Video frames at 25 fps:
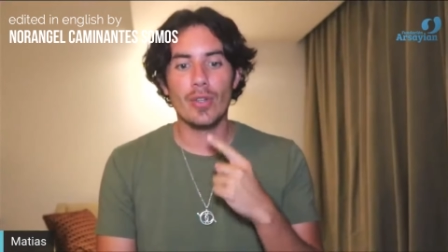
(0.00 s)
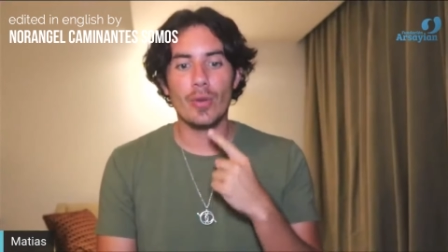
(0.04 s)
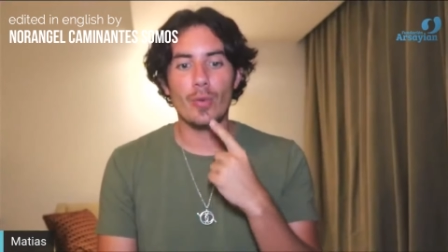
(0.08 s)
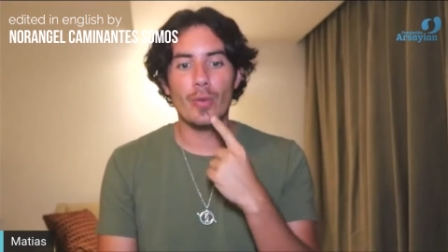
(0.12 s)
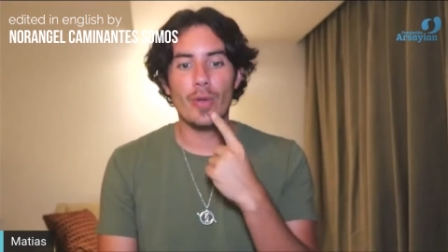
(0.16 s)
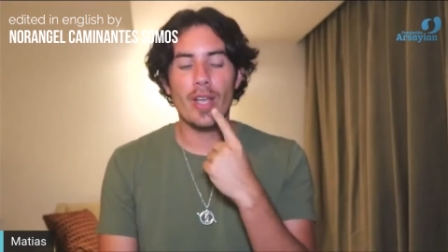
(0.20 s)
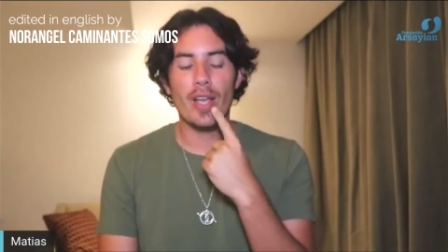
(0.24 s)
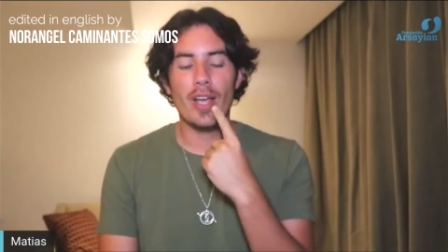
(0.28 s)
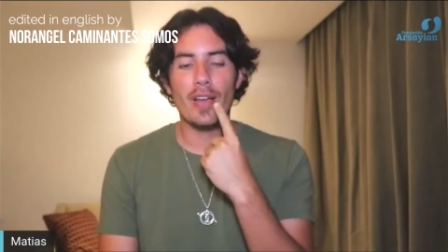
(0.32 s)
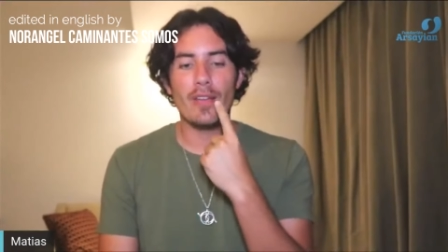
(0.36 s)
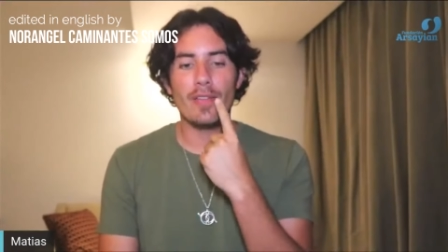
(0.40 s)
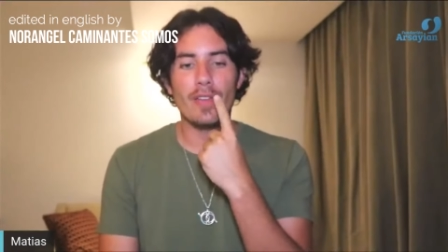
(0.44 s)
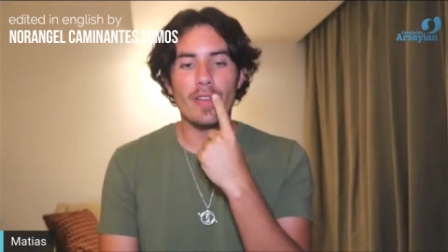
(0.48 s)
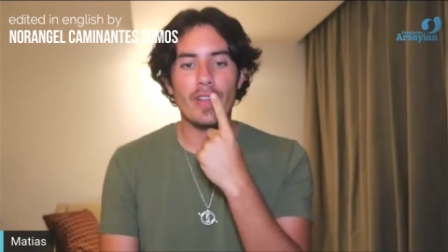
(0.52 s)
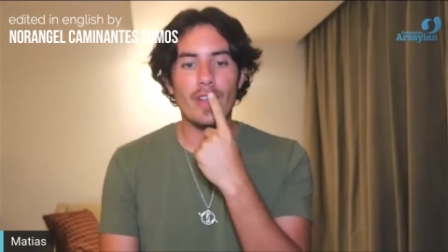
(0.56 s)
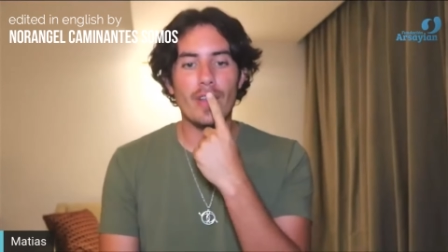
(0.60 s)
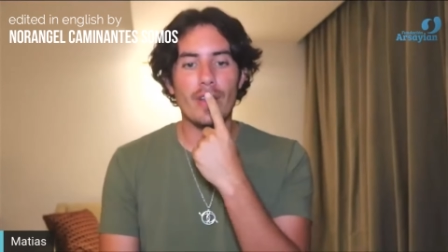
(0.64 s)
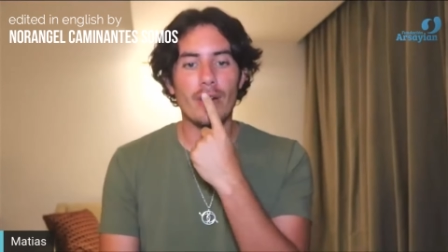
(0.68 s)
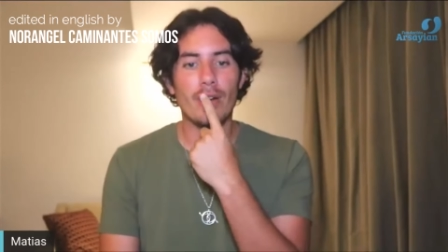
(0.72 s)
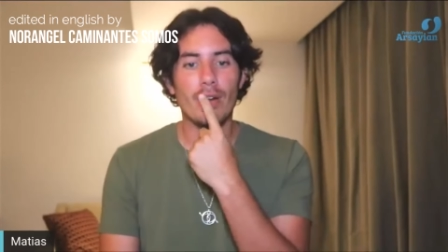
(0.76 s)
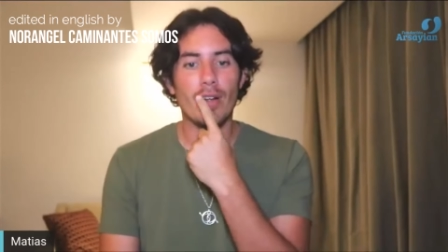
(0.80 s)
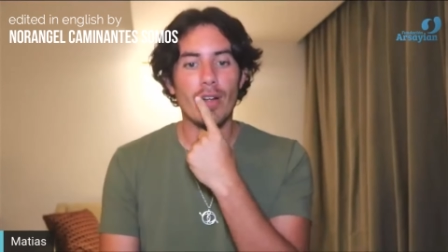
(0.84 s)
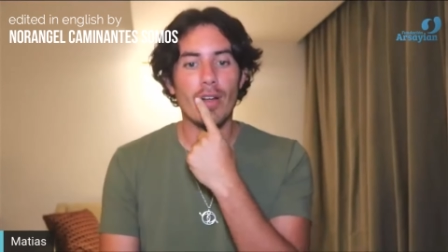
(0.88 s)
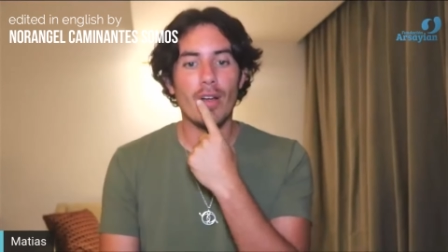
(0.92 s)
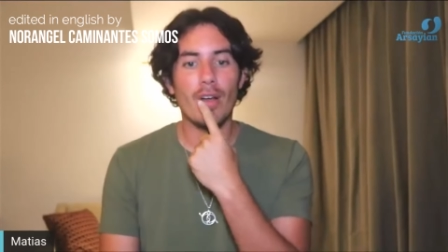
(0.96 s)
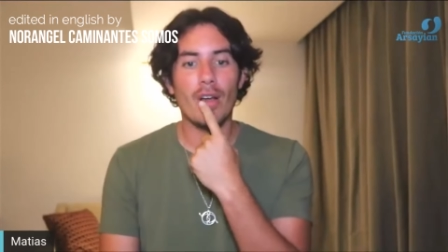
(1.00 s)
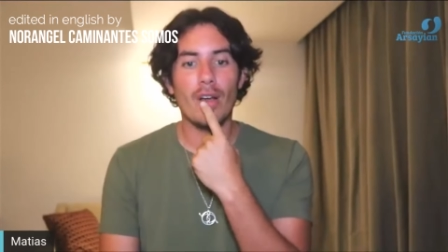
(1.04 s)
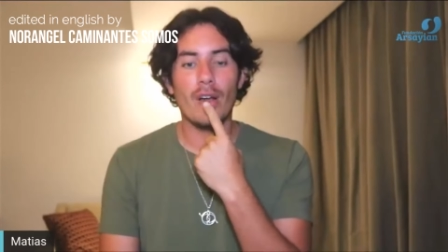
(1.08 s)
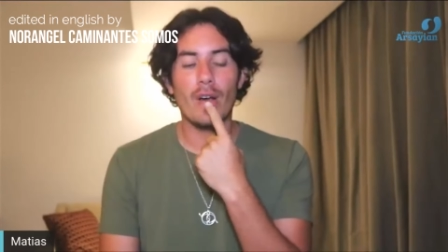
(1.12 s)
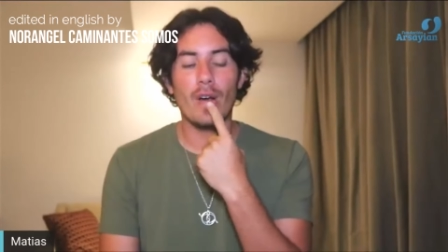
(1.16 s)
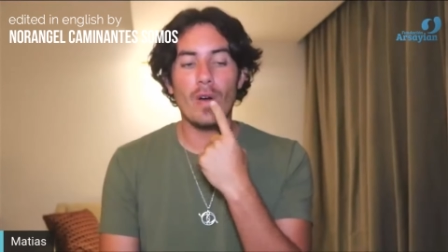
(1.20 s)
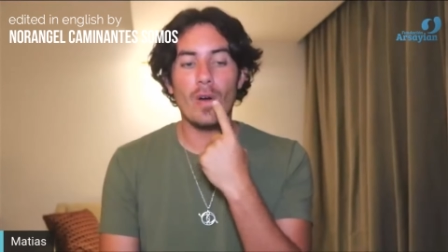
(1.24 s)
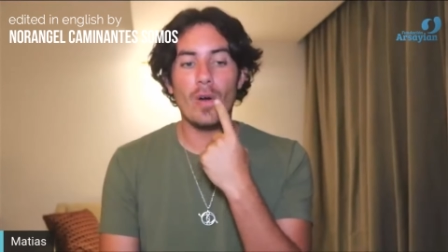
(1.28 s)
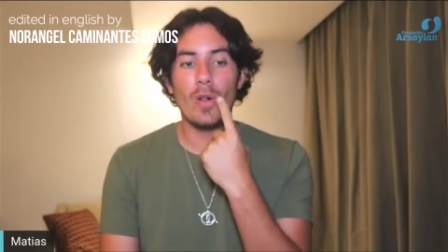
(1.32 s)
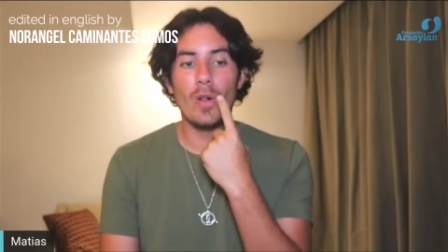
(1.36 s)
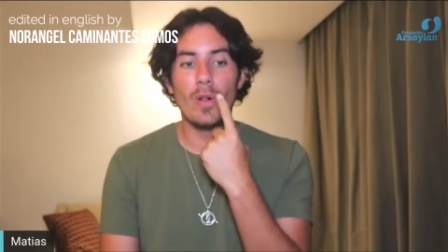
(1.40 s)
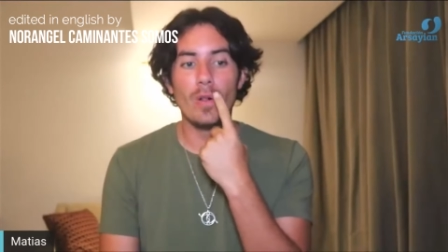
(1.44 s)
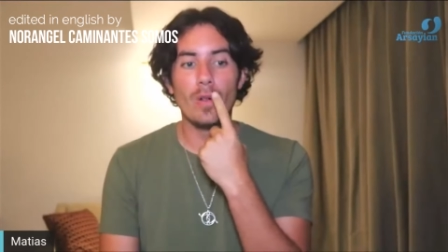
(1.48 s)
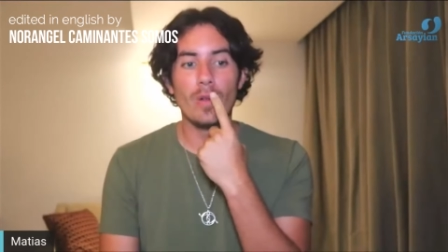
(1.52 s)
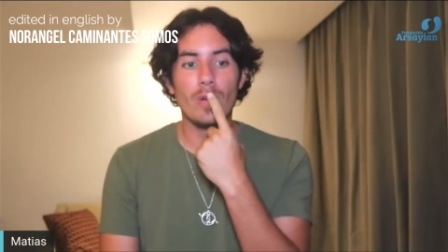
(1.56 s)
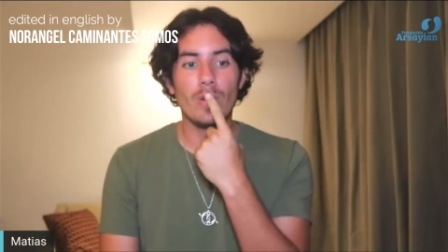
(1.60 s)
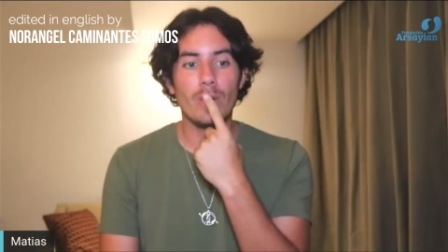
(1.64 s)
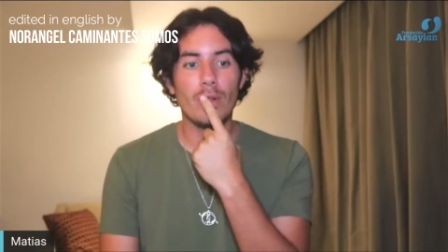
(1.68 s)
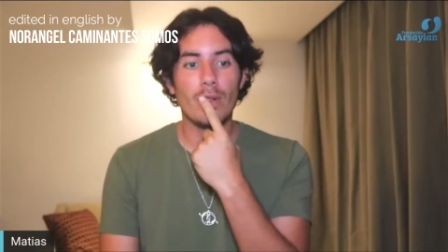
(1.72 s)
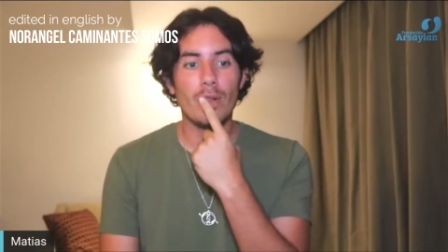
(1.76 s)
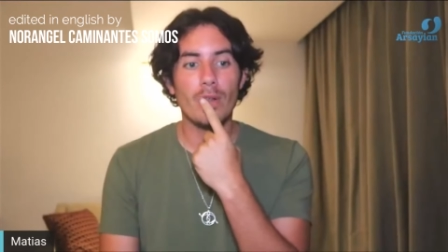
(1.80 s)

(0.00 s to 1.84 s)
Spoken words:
we have here a hole